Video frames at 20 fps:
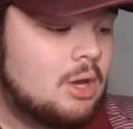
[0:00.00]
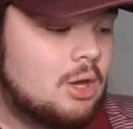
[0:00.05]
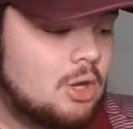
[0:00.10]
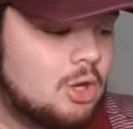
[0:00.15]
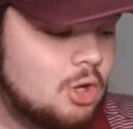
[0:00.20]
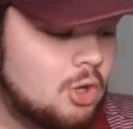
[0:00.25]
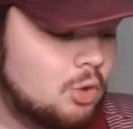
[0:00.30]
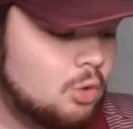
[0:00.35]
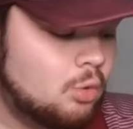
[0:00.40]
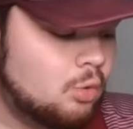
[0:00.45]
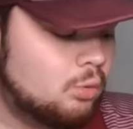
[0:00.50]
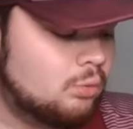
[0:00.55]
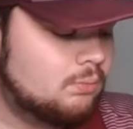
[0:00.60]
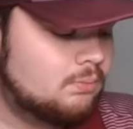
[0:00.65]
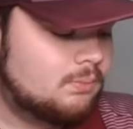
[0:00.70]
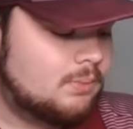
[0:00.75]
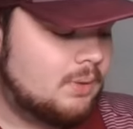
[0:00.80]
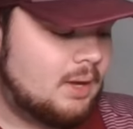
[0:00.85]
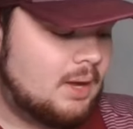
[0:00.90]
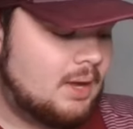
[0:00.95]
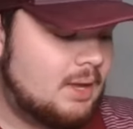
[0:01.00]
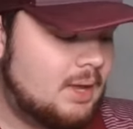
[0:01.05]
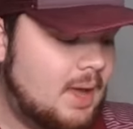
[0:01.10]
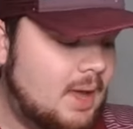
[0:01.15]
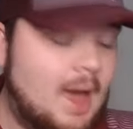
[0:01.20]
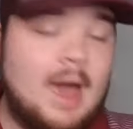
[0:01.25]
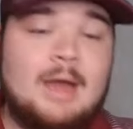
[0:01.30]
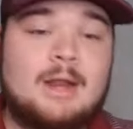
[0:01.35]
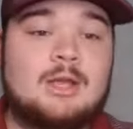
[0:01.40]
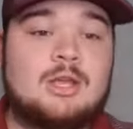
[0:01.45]
who
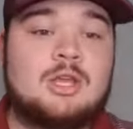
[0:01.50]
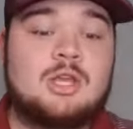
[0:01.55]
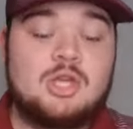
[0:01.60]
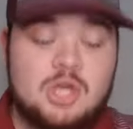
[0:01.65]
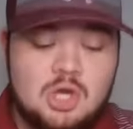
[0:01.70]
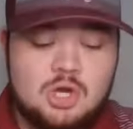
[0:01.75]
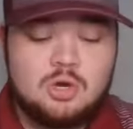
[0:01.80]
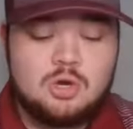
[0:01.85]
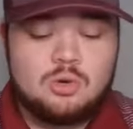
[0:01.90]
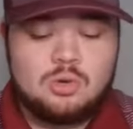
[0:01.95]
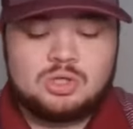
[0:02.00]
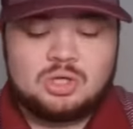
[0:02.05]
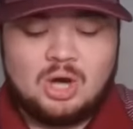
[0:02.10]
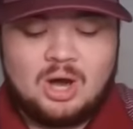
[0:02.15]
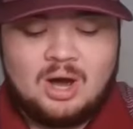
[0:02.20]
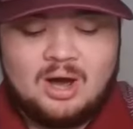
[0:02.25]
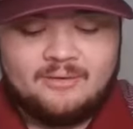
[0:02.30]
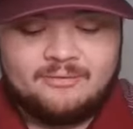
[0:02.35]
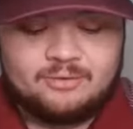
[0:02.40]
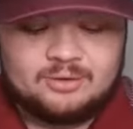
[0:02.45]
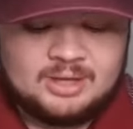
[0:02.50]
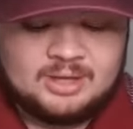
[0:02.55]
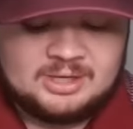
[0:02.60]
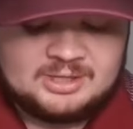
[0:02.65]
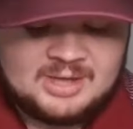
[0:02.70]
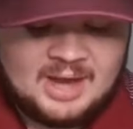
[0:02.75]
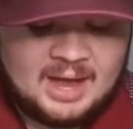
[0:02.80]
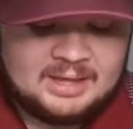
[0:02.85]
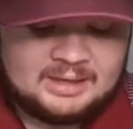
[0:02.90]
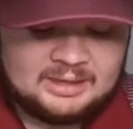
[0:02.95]
had a huge offer list.
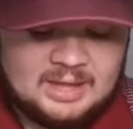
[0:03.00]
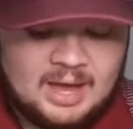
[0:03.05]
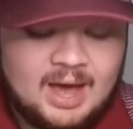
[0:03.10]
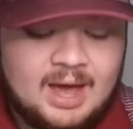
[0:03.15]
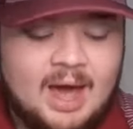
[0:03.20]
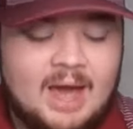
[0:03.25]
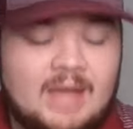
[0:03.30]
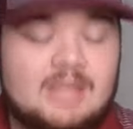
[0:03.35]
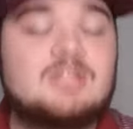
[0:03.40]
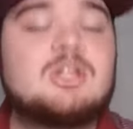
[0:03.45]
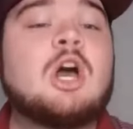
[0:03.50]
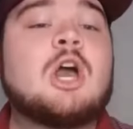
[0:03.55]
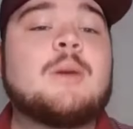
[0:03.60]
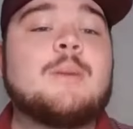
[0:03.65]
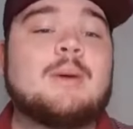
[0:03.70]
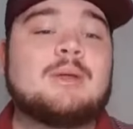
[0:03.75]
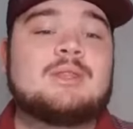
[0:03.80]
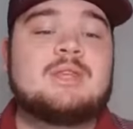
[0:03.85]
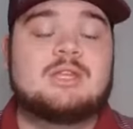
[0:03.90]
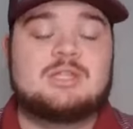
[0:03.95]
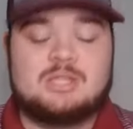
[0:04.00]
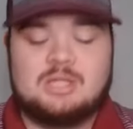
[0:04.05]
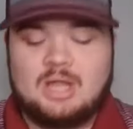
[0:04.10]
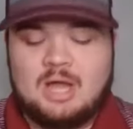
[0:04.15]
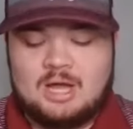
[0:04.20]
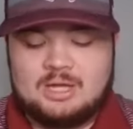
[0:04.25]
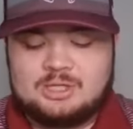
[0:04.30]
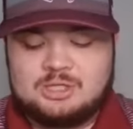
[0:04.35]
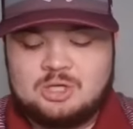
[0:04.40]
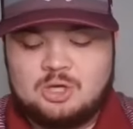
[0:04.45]
I, I talk about this a
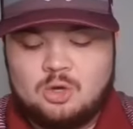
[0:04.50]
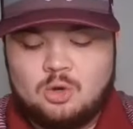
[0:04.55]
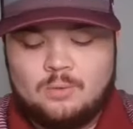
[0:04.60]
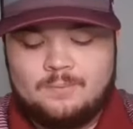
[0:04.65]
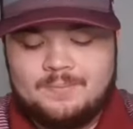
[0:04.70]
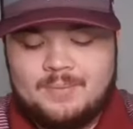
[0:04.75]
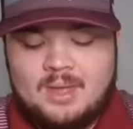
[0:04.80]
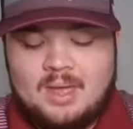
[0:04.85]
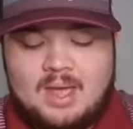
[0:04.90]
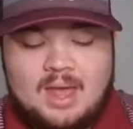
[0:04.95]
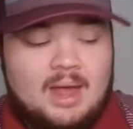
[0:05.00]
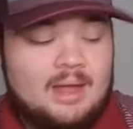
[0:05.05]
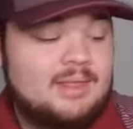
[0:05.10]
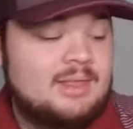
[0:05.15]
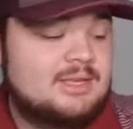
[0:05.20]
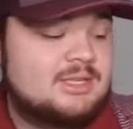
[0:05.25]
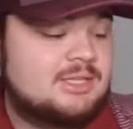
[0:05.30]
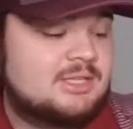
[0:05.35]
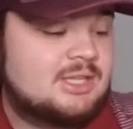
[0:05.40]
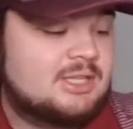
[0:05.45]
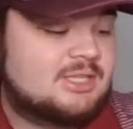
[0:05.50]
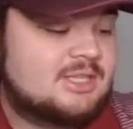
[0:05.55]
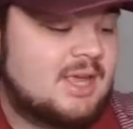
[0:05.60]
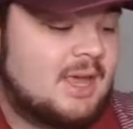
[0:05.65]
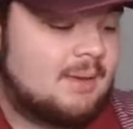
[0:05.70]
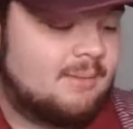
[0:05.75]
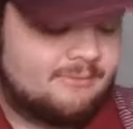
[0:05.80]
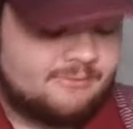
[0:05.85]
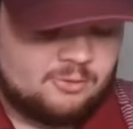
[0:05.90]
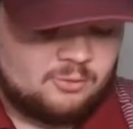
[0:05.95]
lot too. And this is the
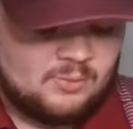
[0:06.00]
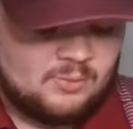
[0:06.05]
same for